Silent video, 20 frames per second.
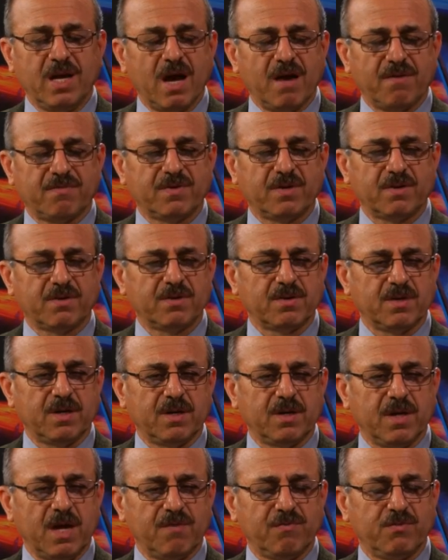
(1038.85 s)
After
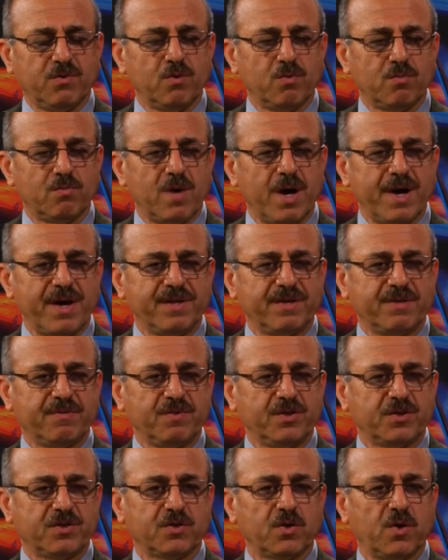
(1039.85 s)
a few months,
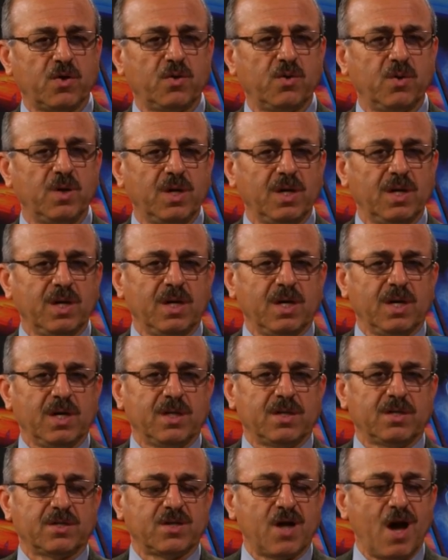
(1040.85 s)
we saw
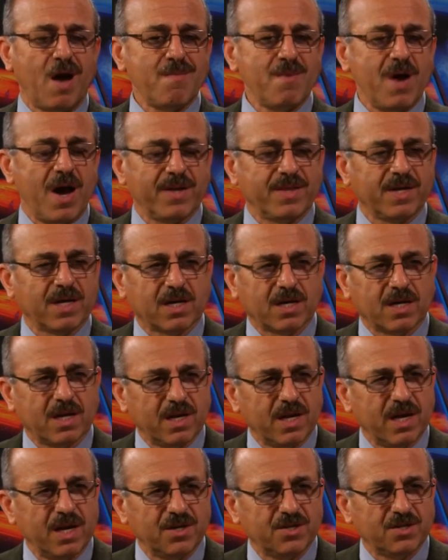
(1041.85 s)
some other
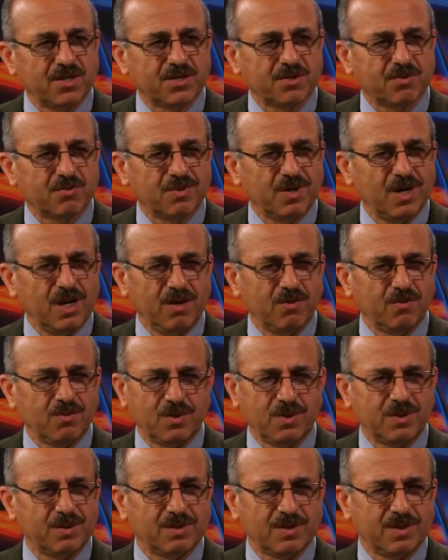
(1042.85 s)
clergies really
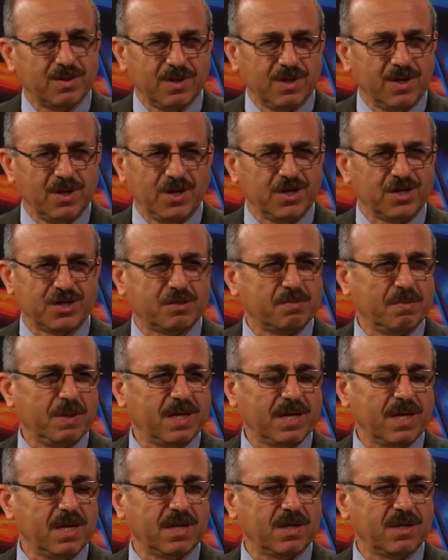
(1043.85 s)
were
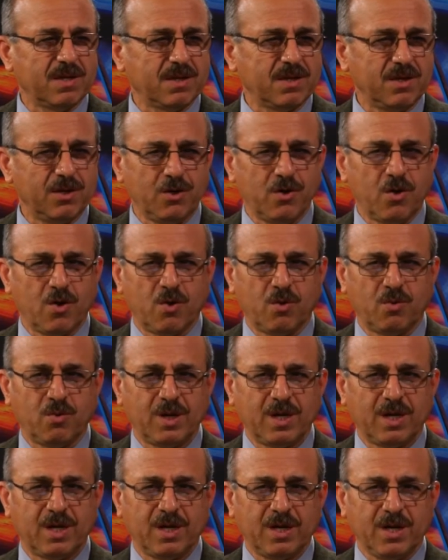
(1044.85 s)
speaking,
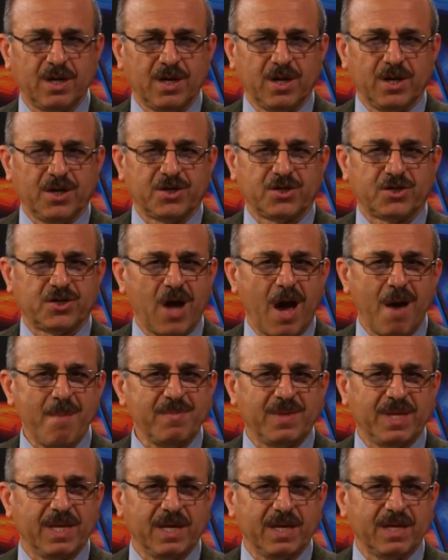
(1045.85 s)

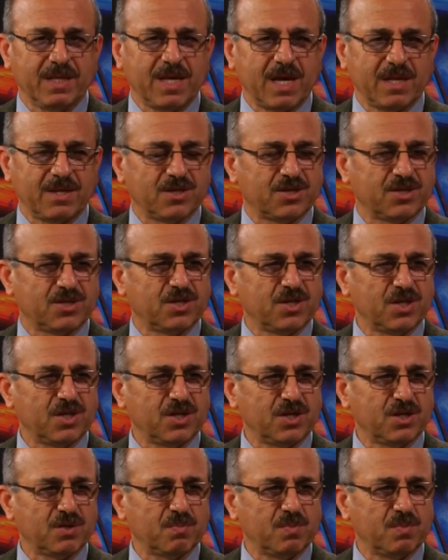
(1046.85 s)
something that stirs,